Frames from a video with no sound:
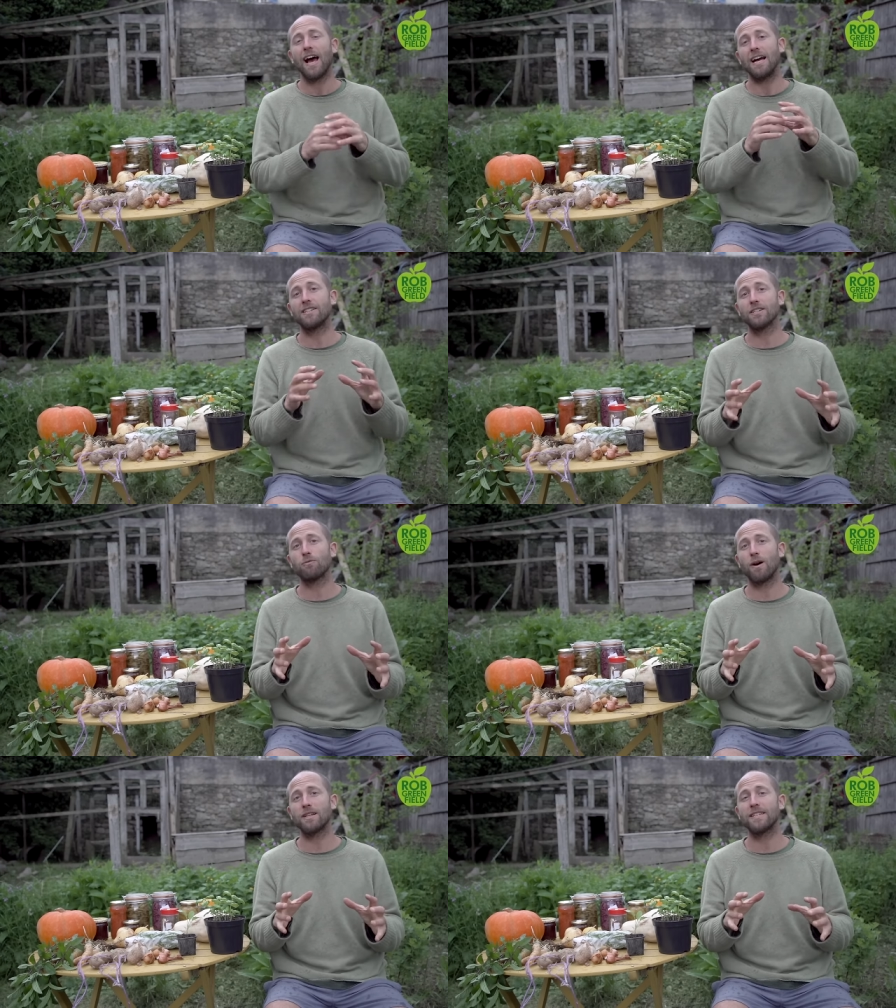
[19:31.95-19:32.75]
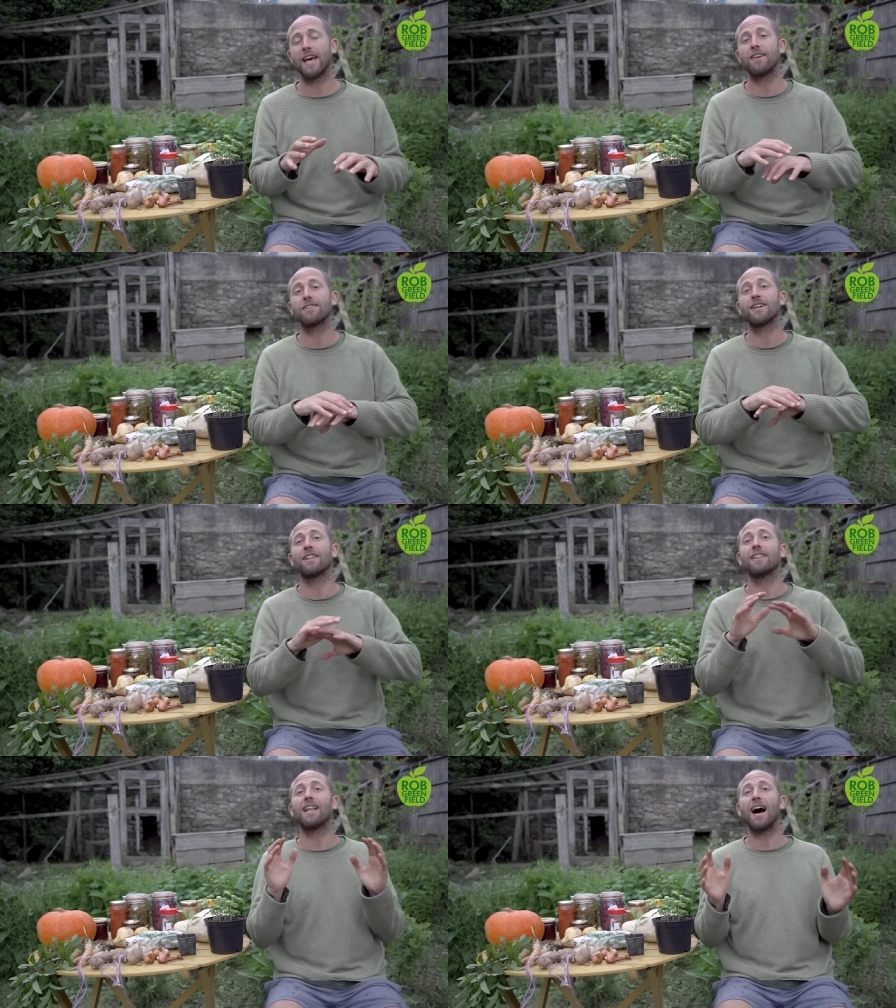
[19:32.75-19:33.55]
I just want to say there's a
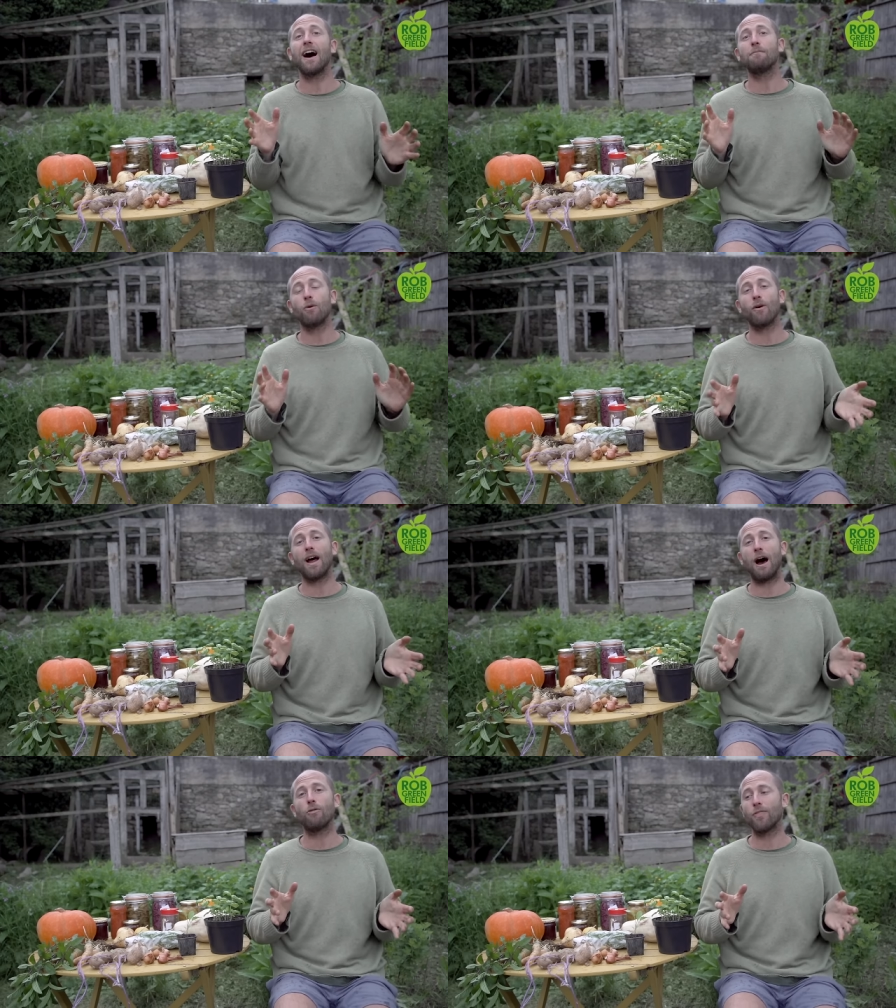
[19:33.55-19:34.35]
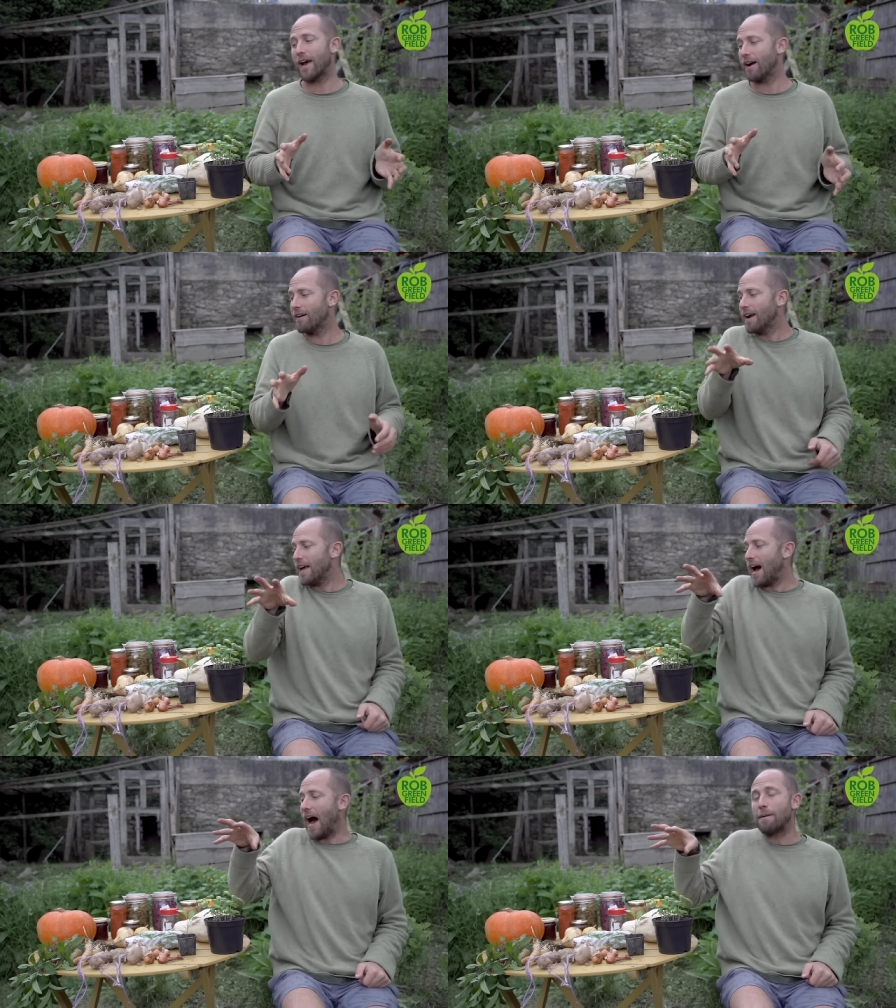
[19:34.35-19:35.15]
lot more out there.
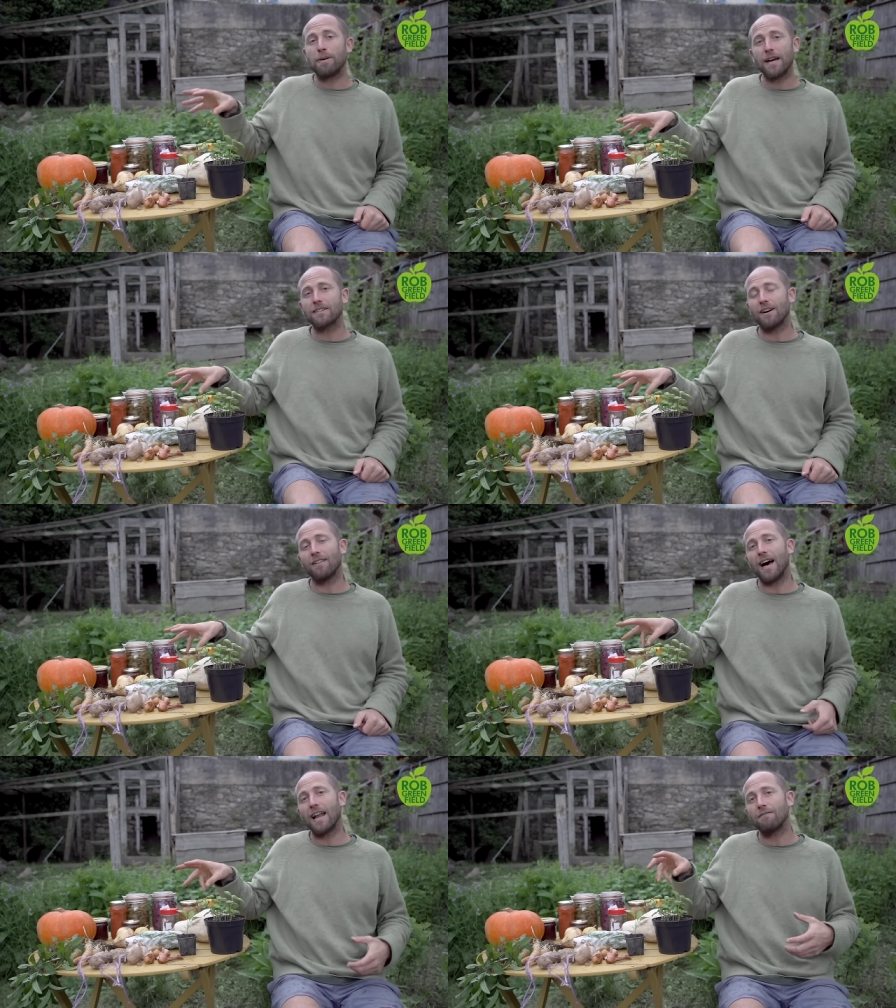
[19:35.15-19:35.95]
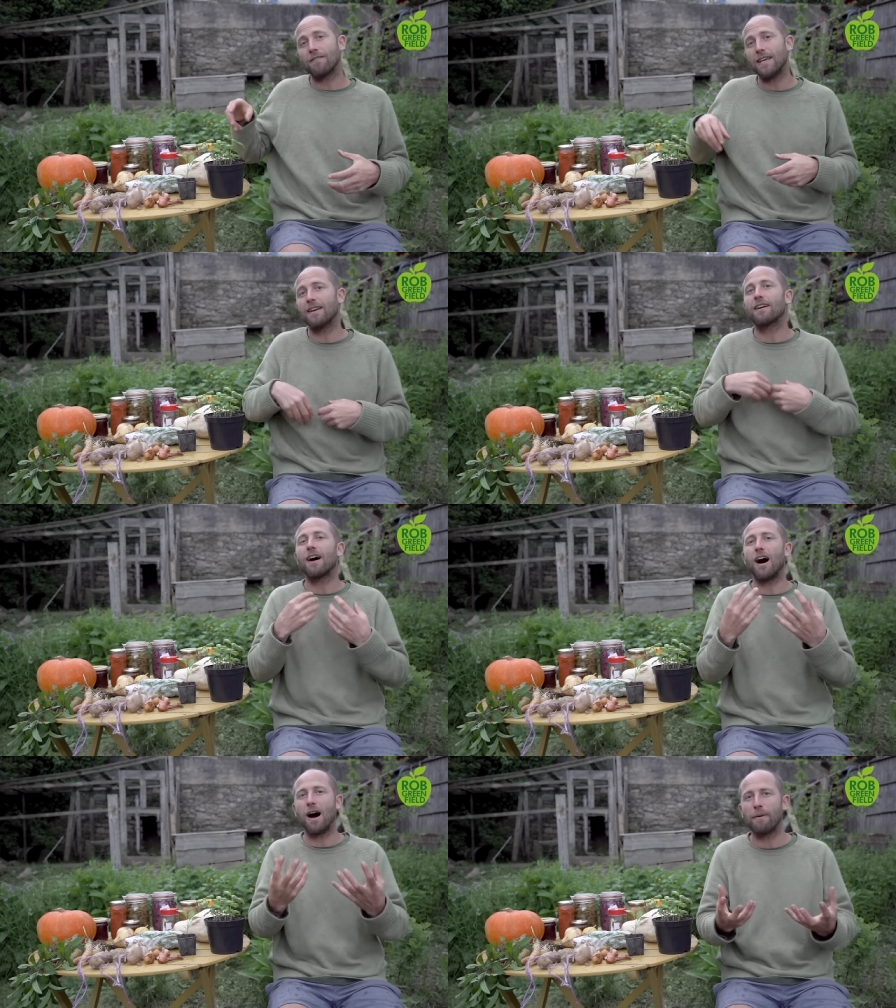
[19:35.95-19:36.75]
I picked a lot of the
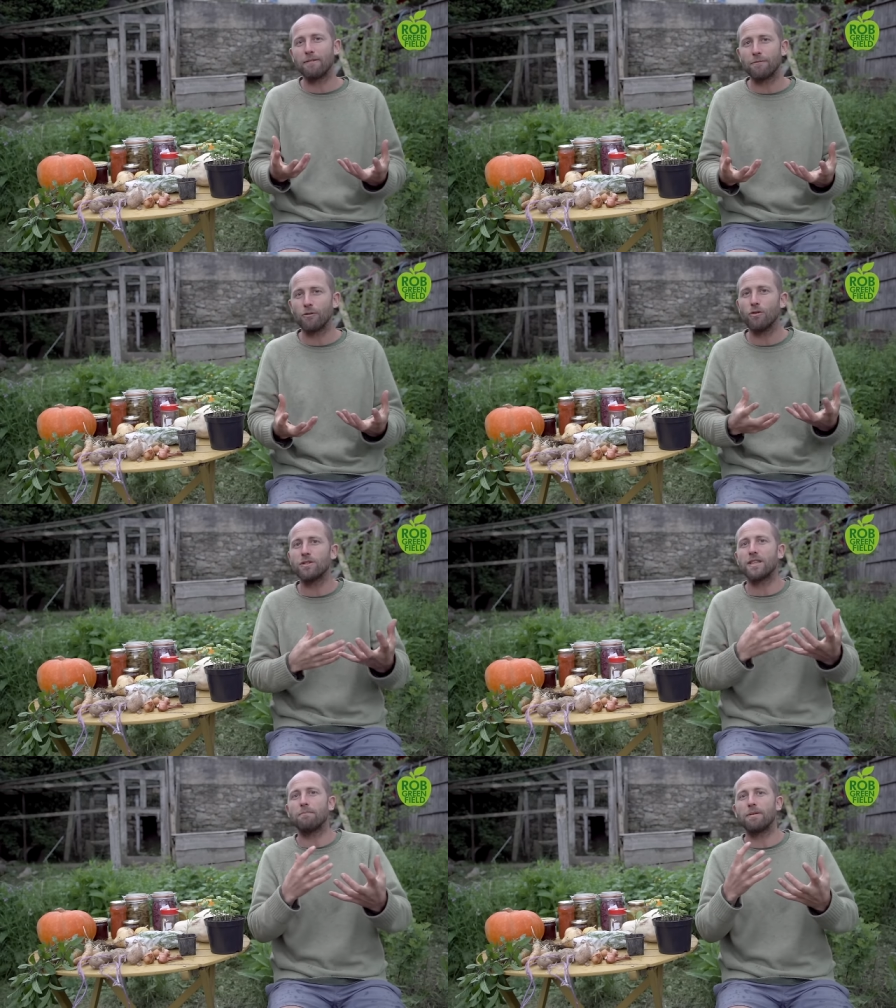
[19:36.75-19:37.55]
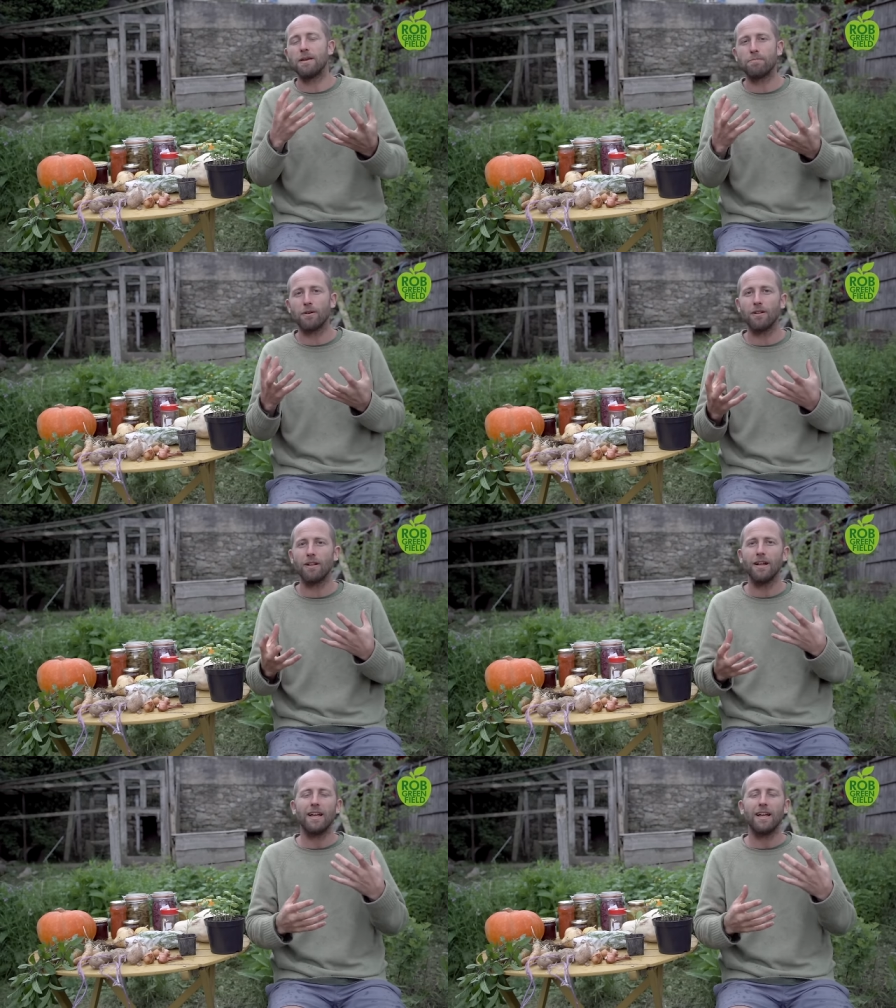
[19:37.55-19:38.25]
common foods that people